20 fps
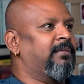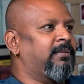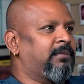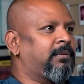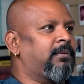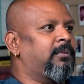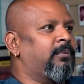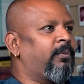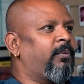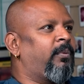
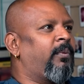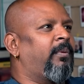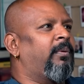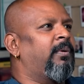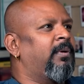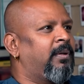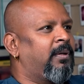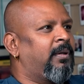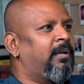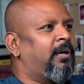So
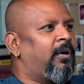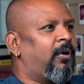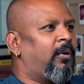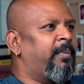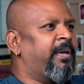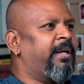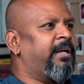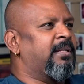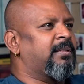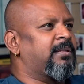how
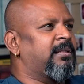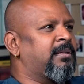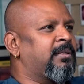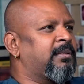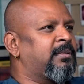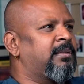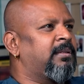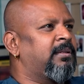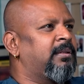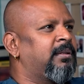many years it
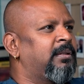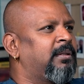is?